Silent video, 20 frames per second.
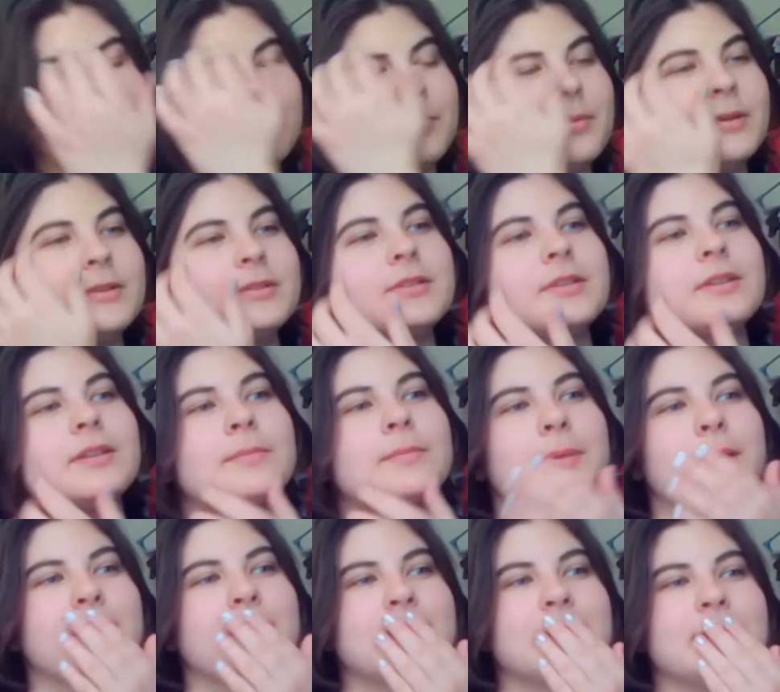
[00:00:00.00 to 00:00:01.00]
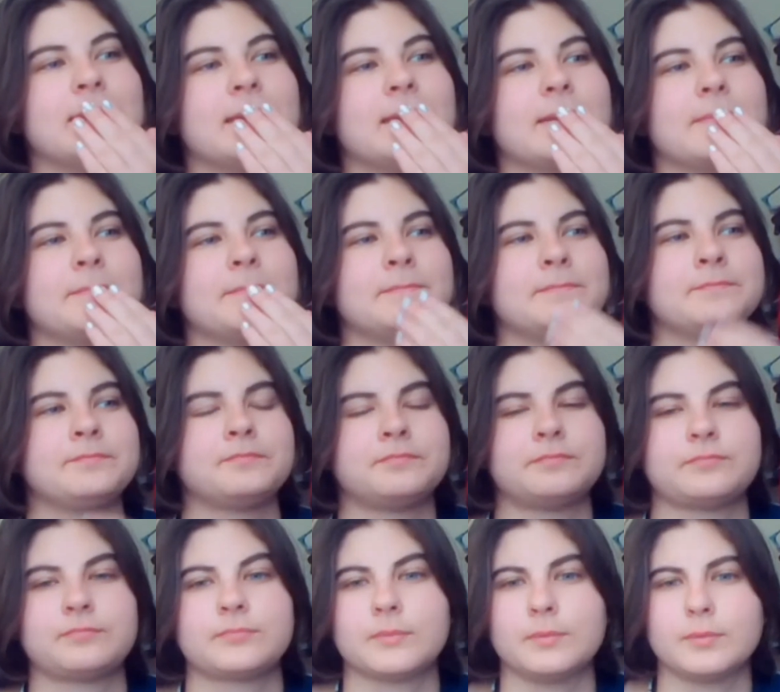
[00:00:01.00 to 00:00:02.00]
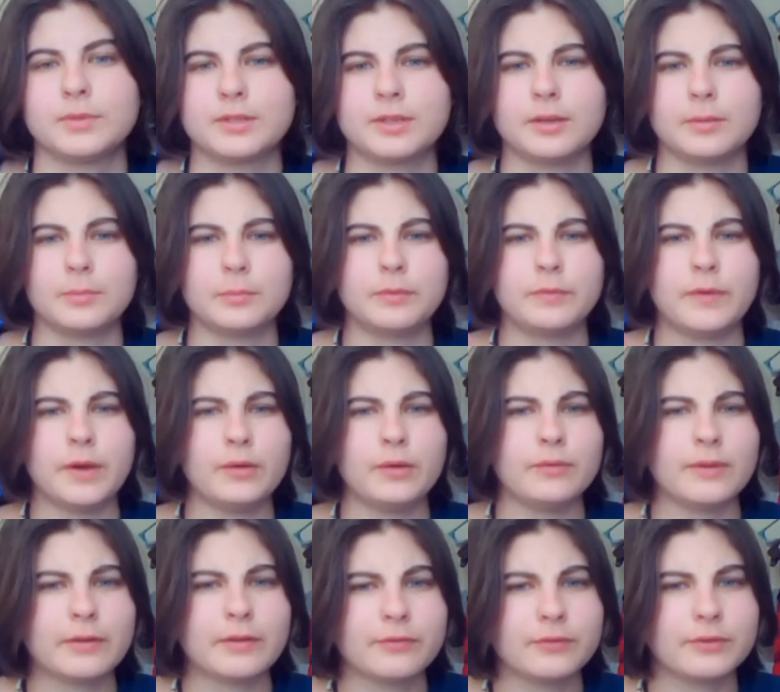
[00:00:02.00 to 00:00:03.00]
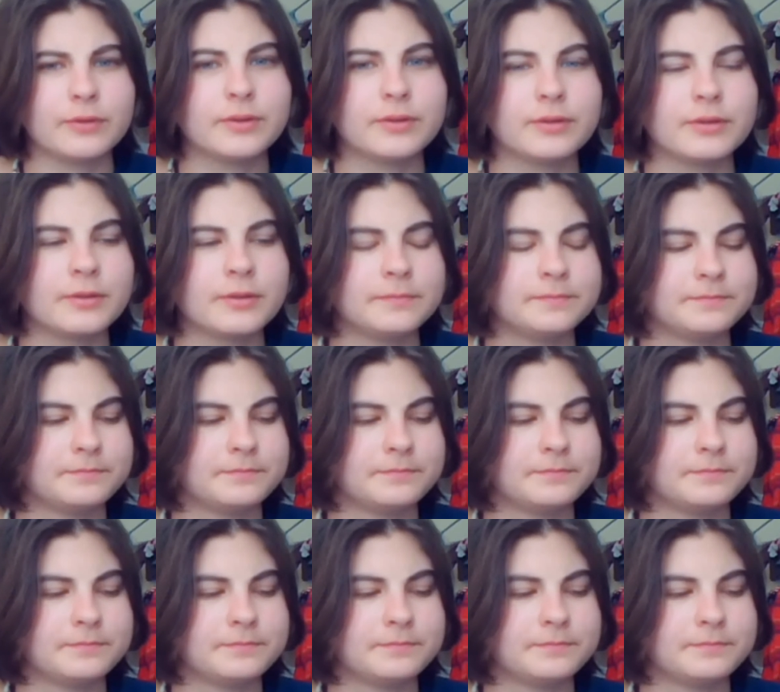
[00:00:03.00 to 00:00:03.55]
Most of the painting was done without reference,